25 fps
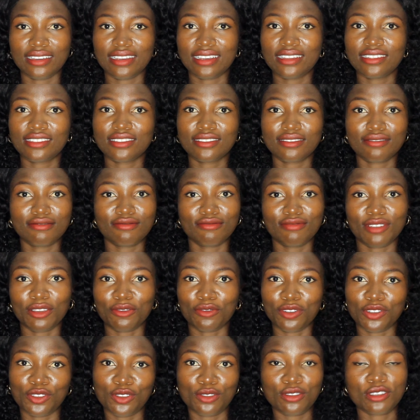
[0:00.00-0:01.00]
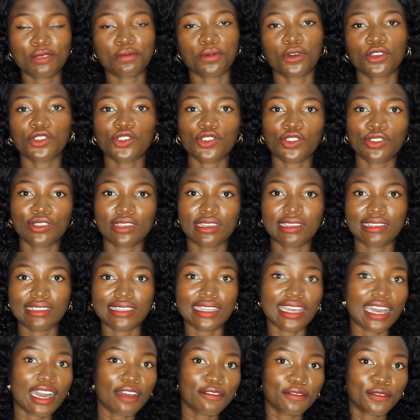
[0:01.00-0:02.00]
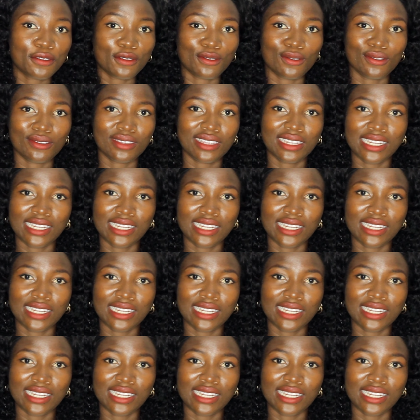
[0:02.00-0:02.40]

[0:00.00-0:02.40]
eat a reduced portion in the afternoon,